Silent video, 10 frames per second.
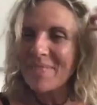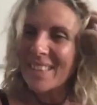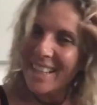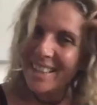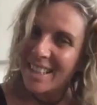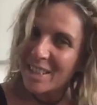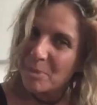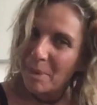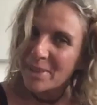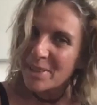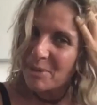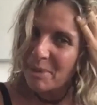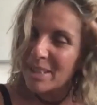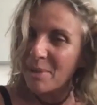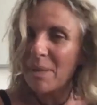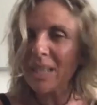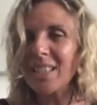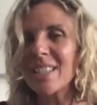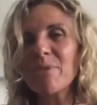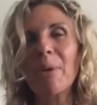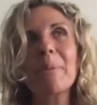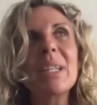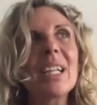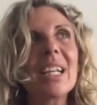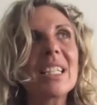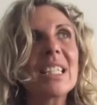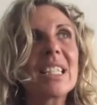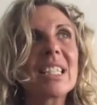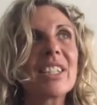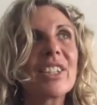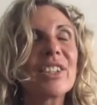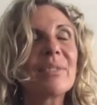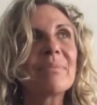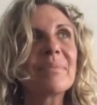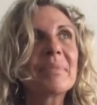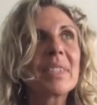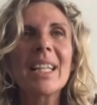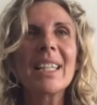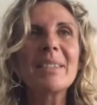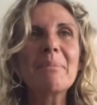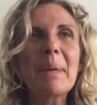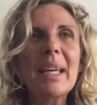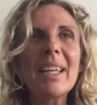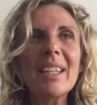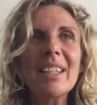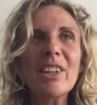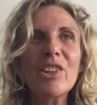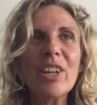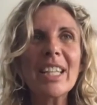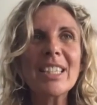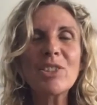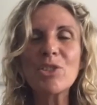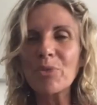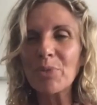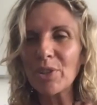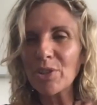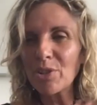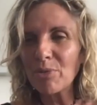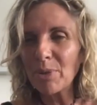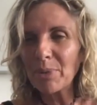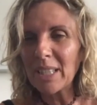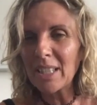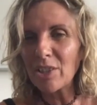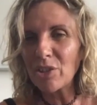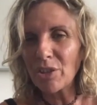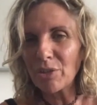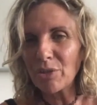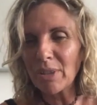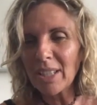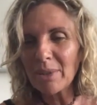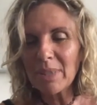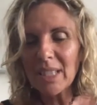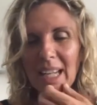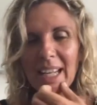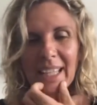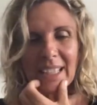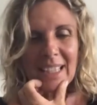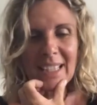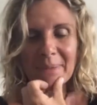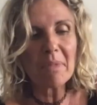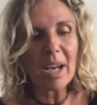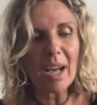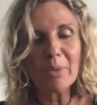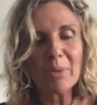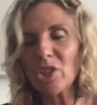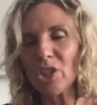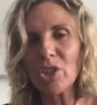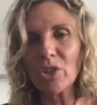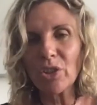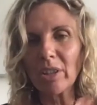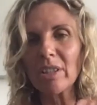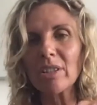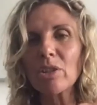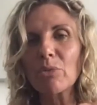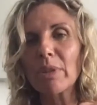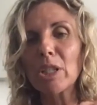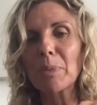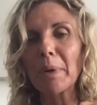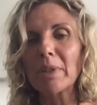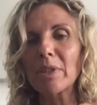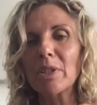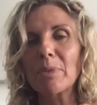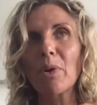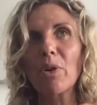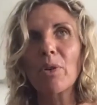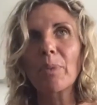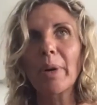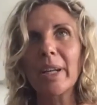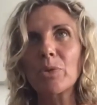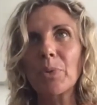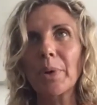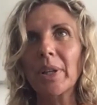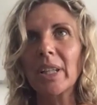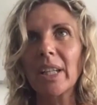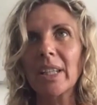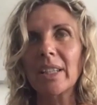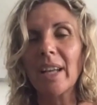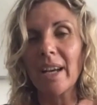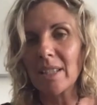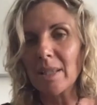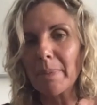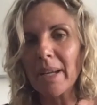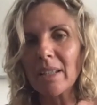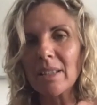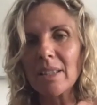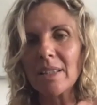Yeah, the experience was amazing for me. I did in May, I did the first 3 weeks teacher training with Alex. I was just curious to experience more breathwork and ICEBATH.